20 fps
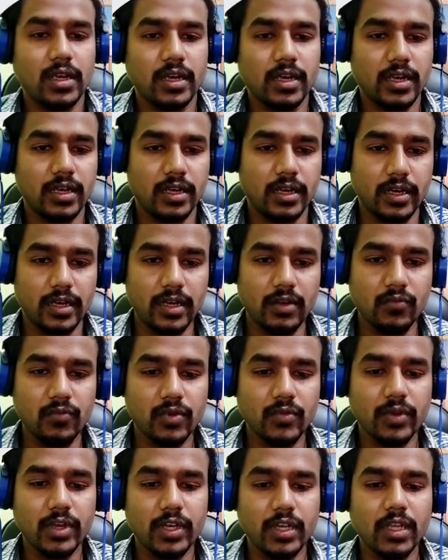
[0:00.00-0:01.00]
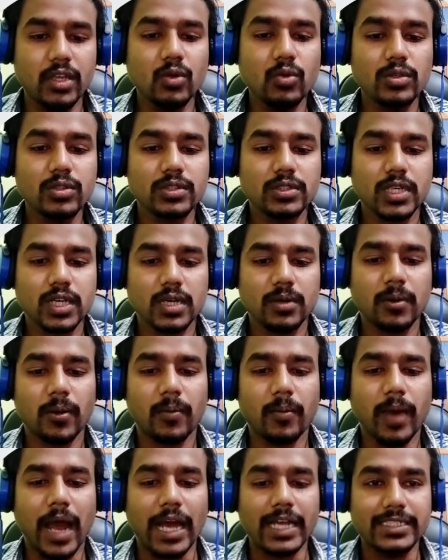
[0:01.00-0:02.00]
and we will use the
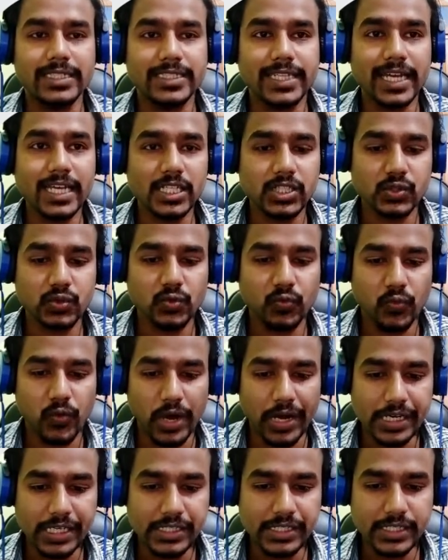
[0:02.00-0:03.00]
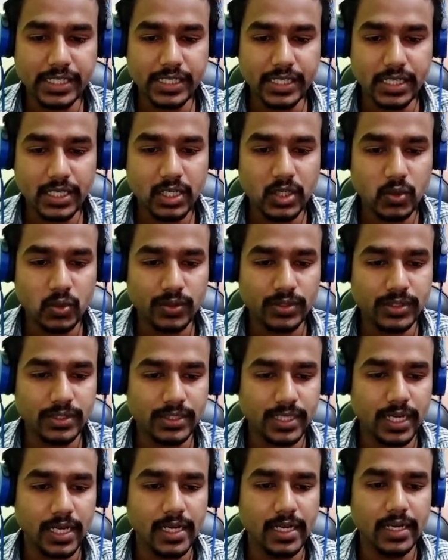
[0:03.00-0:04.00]
Ajax function to
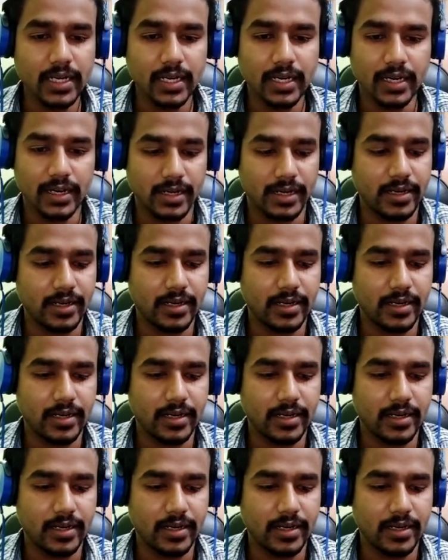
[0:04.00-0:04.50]
send it.